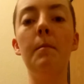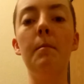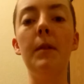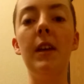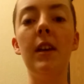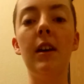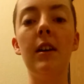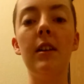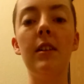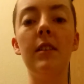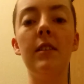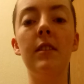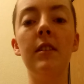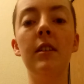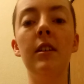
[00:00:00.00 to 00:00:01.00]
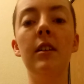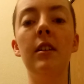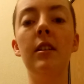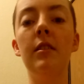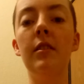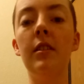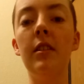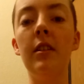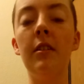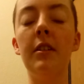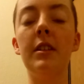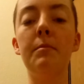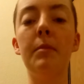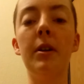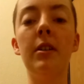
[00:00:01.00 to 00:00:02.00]
because their
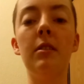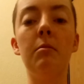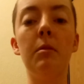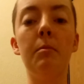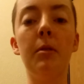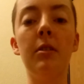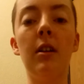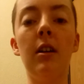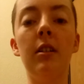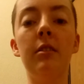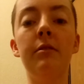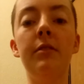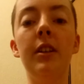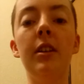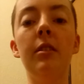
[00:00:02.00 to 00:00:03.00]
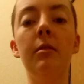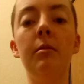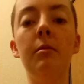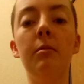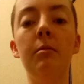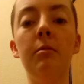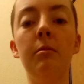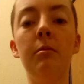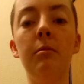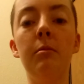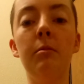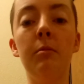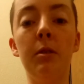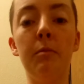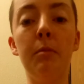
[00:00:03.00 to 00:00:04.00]
experience with pornography
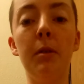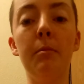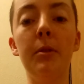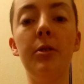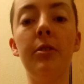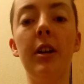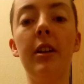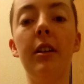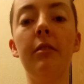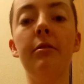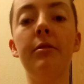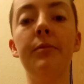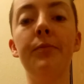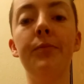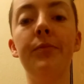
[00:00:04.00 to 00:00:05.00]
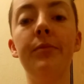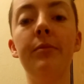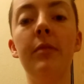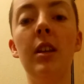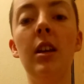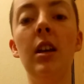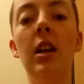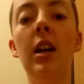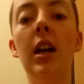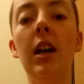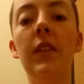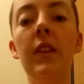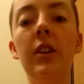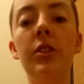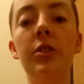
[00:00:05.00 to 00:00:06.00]
was perpetrative.
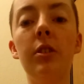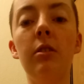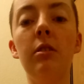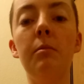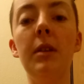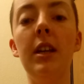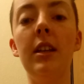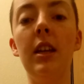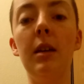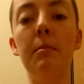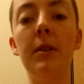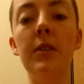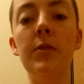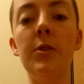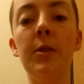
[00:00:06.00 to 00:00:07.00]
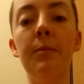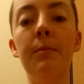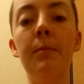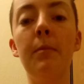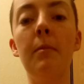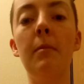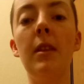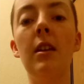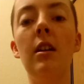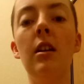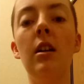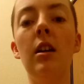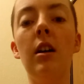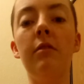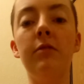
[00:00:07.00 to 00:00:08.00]
And they showed me an image,
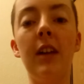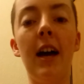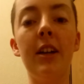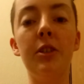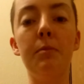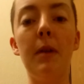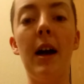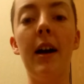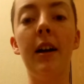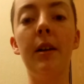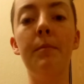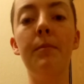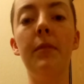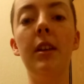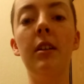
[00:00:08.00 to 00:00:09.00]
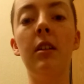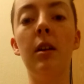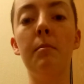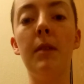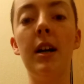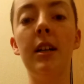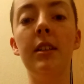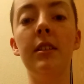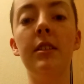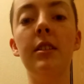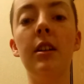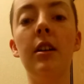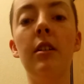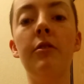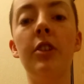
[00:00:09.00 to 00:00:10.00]
a flashback in our minds
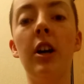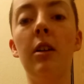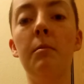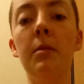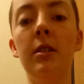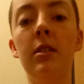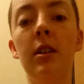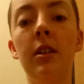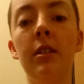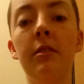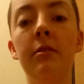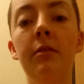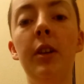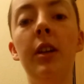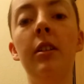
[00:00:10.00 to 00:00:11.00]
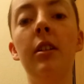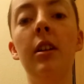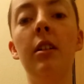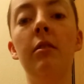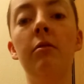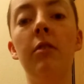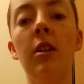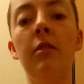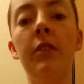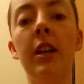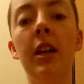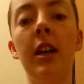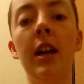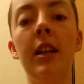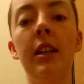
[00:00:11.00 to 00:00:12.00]
of child pornography
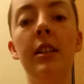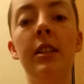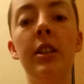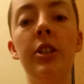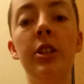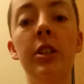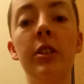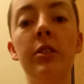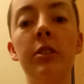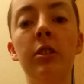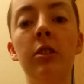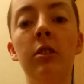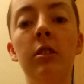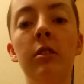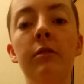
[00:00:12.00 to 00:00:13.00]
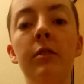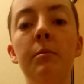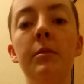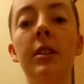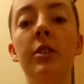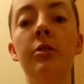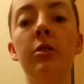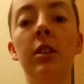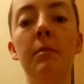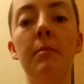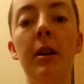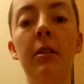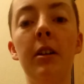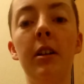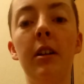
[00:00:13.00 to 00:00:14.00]
involving an indigenous girl from Central
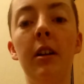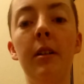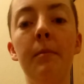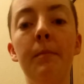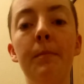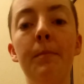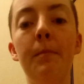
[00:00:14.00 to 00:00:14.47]
America